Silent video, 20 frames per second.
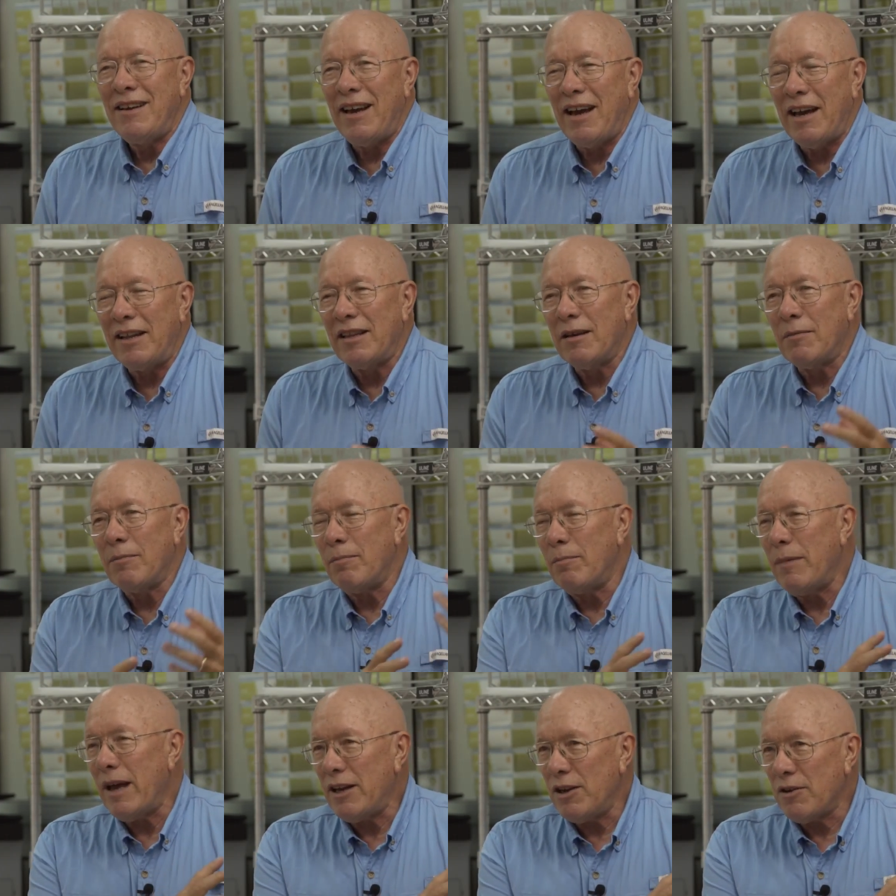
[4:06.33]
And the
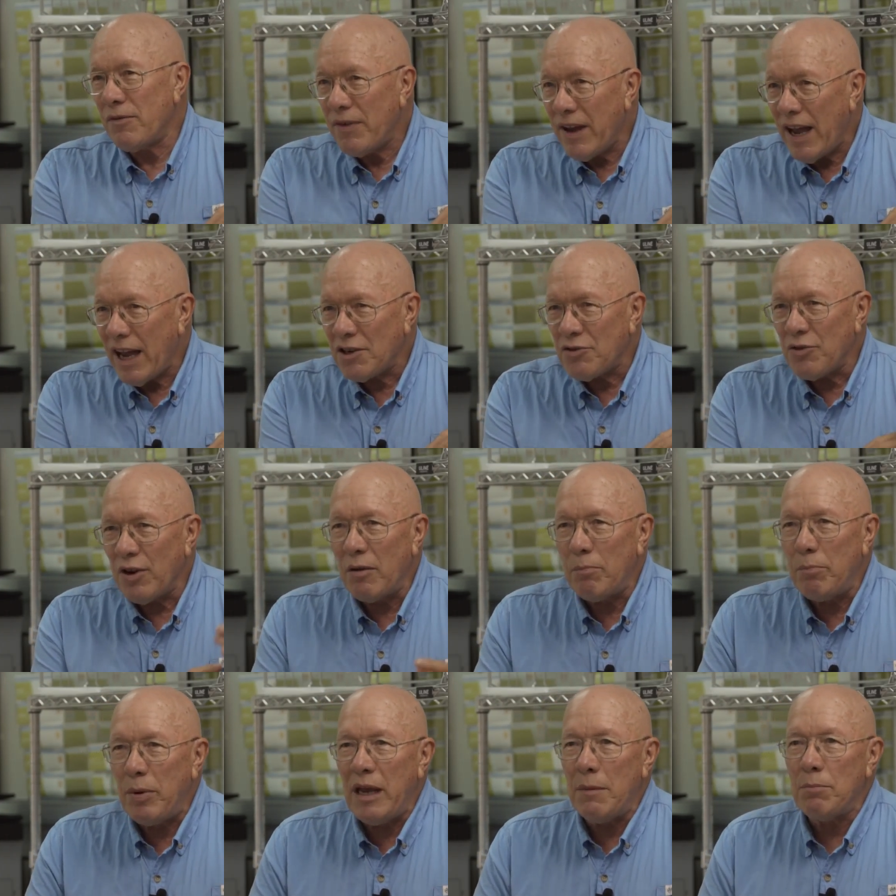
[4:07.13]

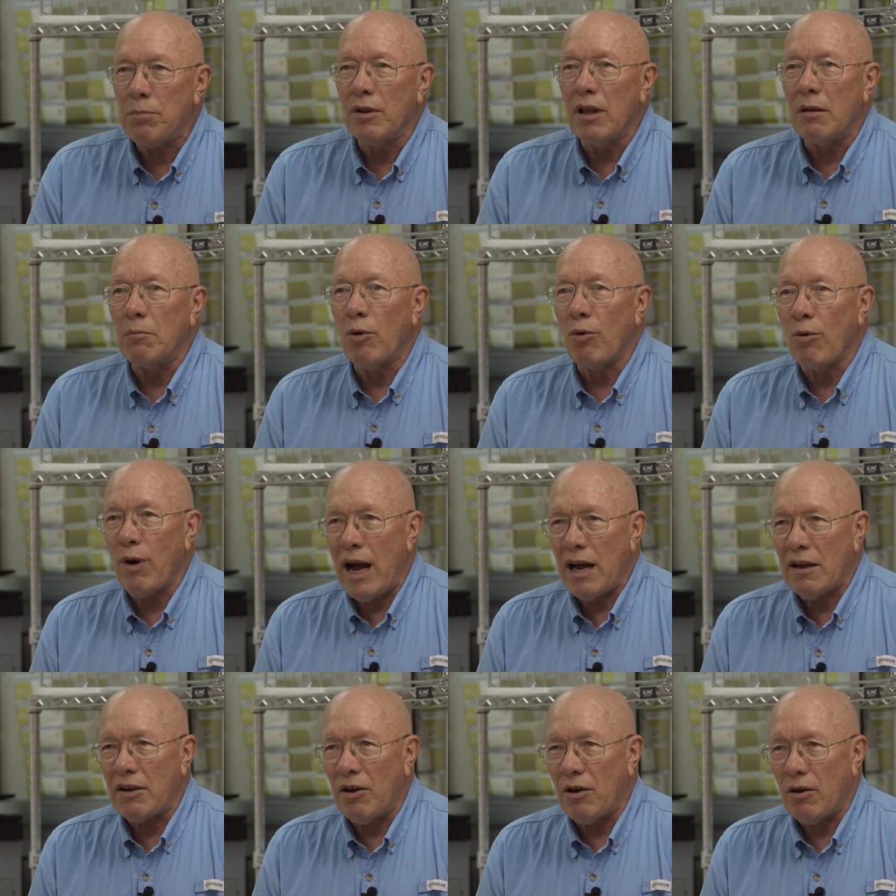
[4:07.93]
manufacturing people in
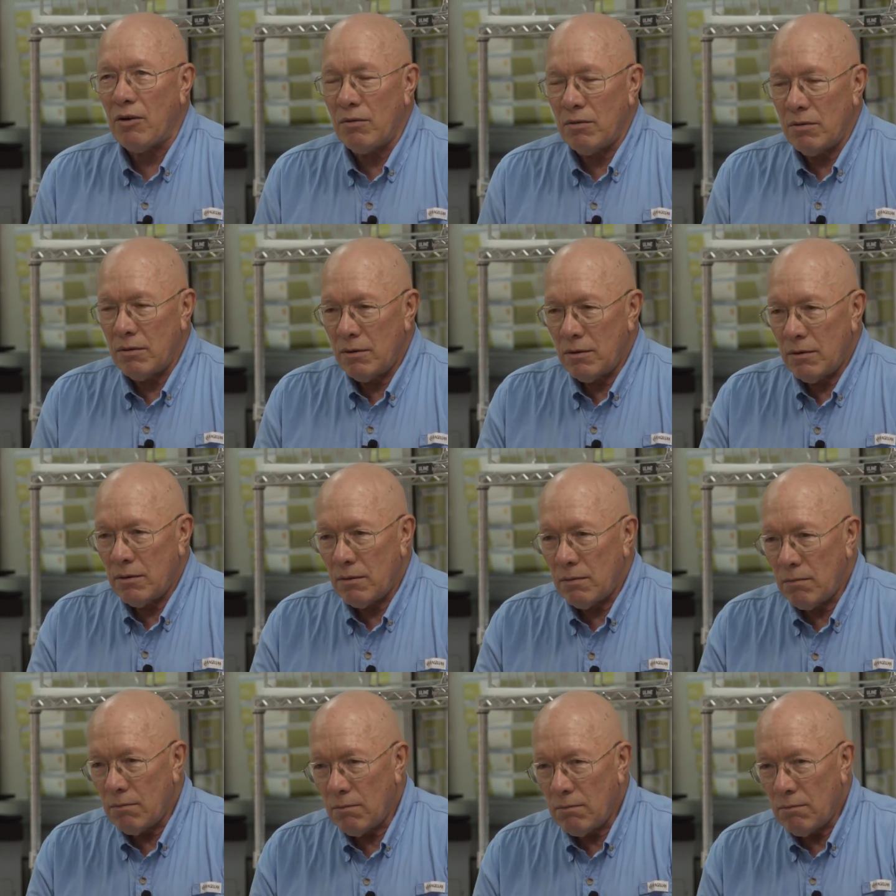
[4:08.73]
Morocco,
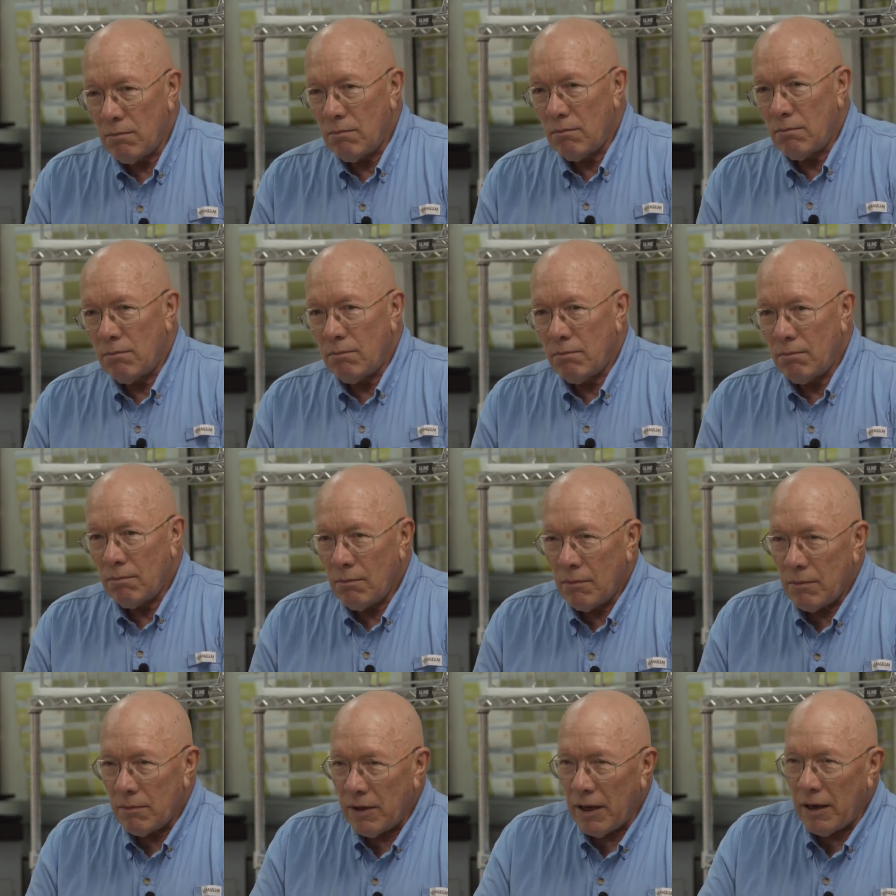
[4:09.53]

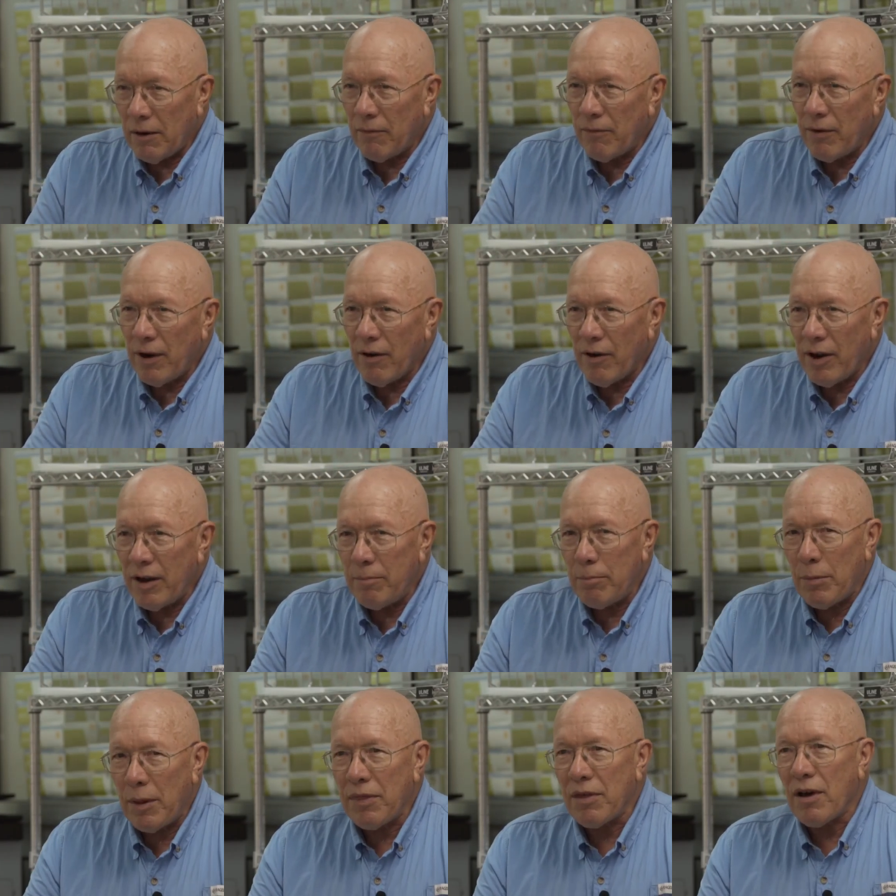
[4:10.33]
they're
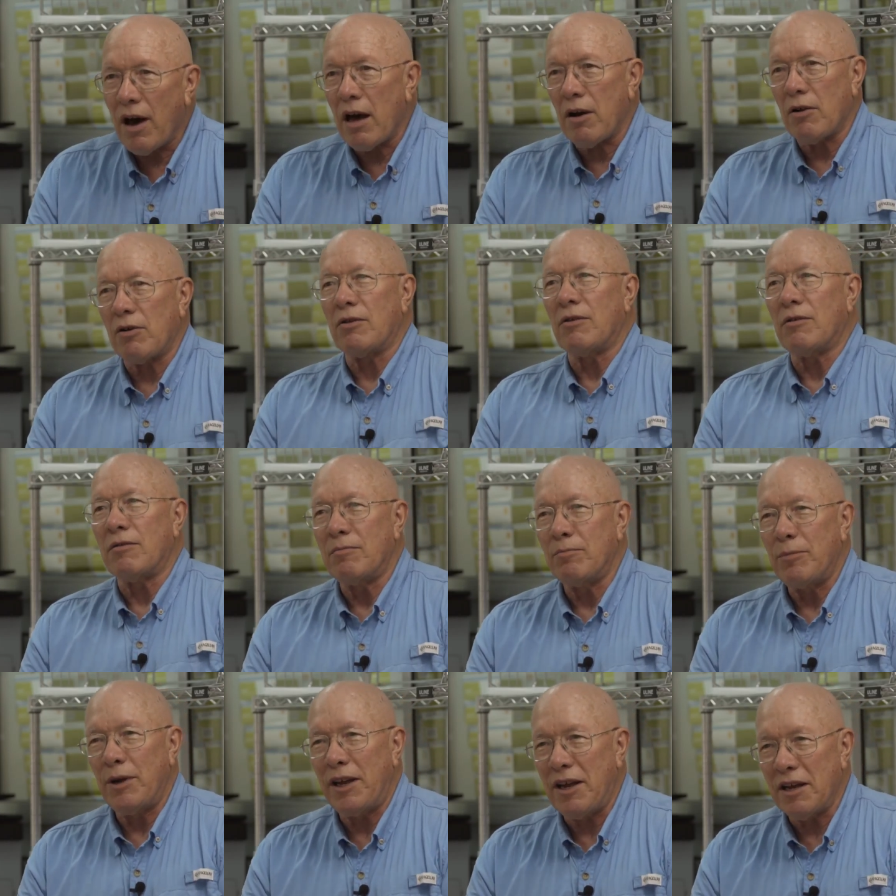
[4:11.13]
very
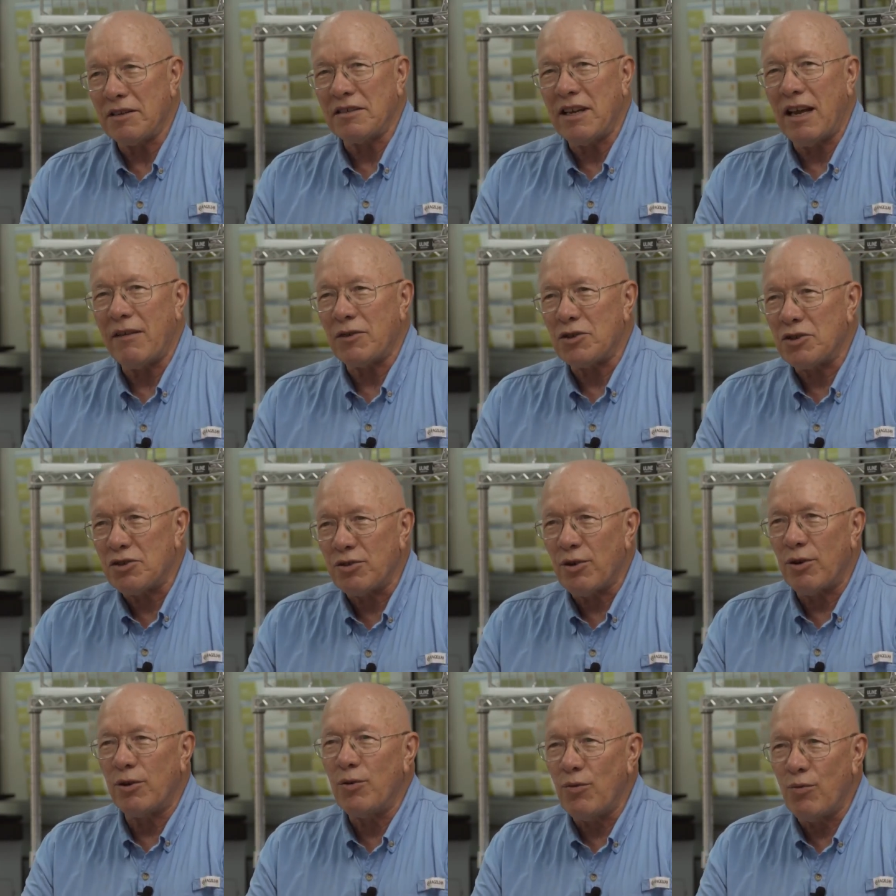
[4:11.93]
methodical because they have a
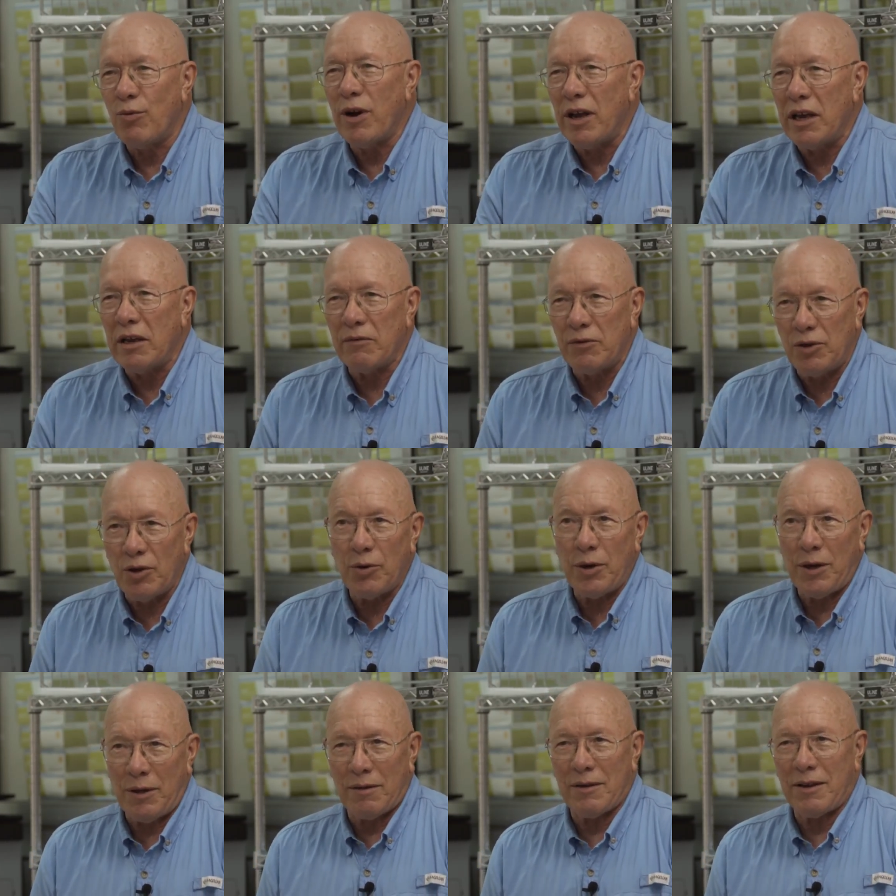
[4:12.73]
certain way of
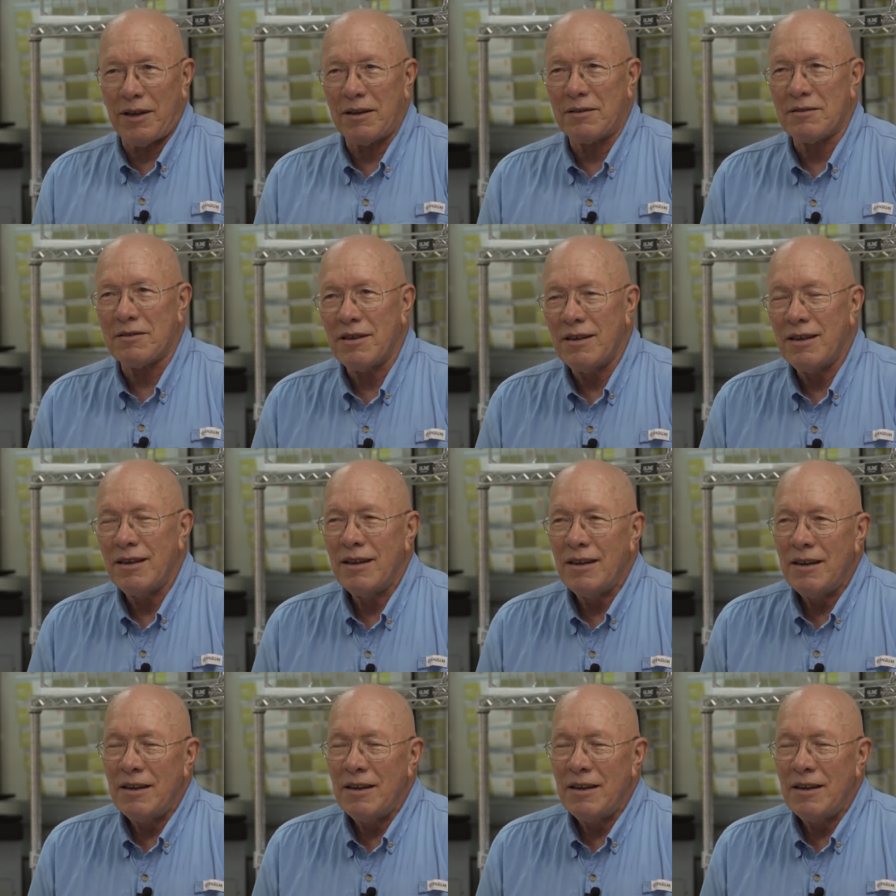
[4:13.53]
doing things.